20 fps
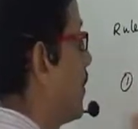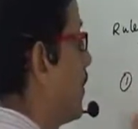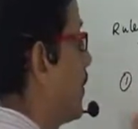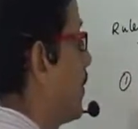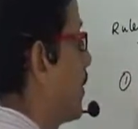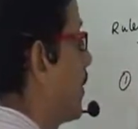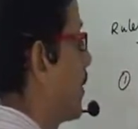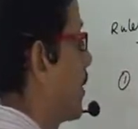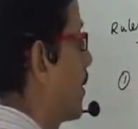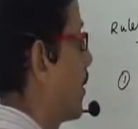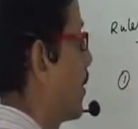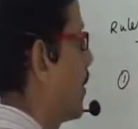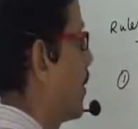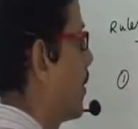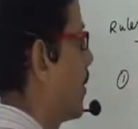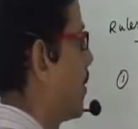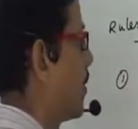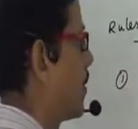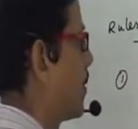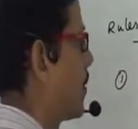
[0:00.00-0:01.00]

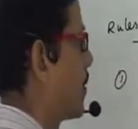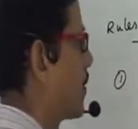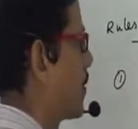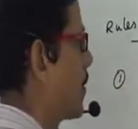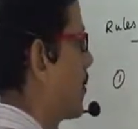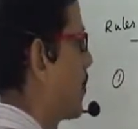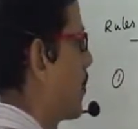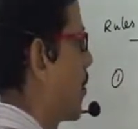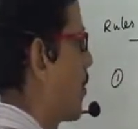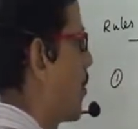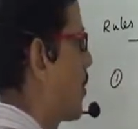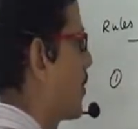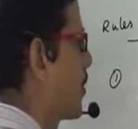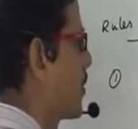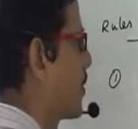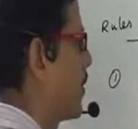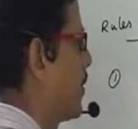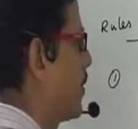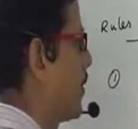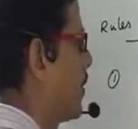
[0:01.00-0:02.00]
integral some
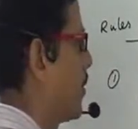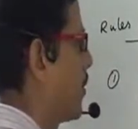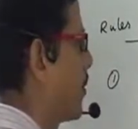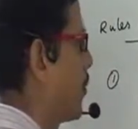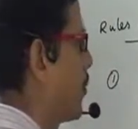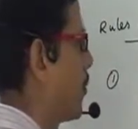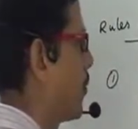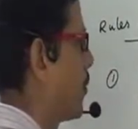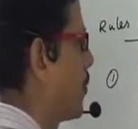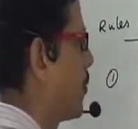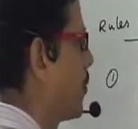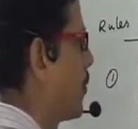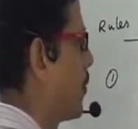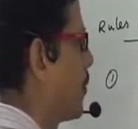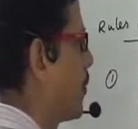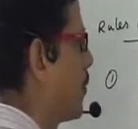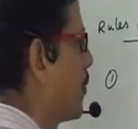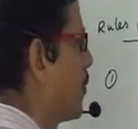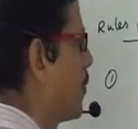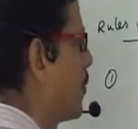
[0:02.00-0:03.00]
constant into
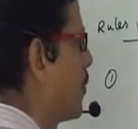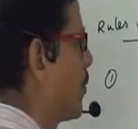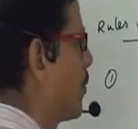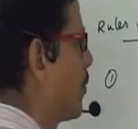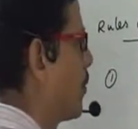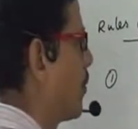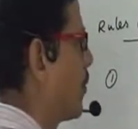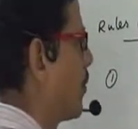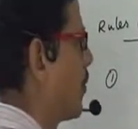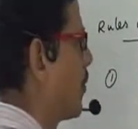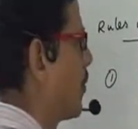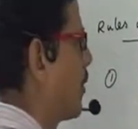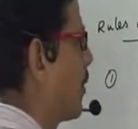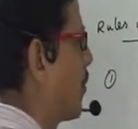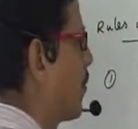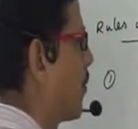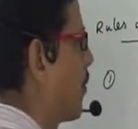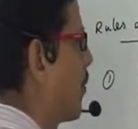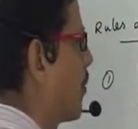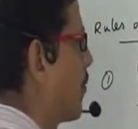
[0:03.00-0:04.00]

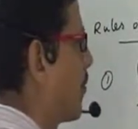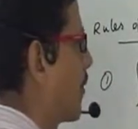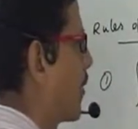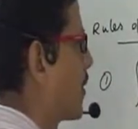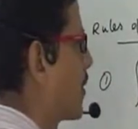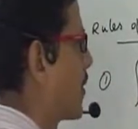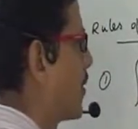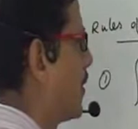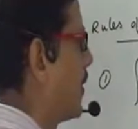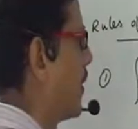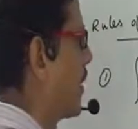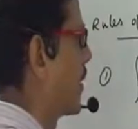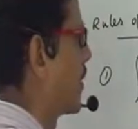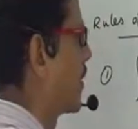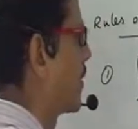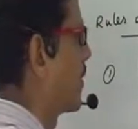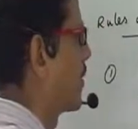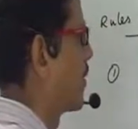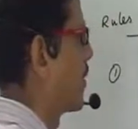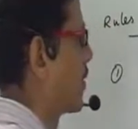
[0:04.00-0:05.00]
f of x
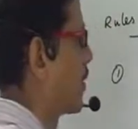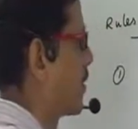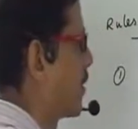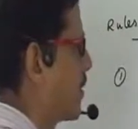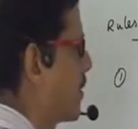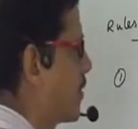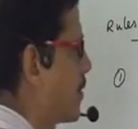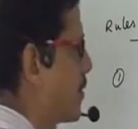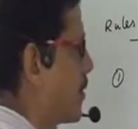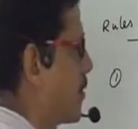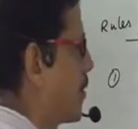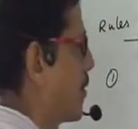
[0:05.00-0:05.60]
dx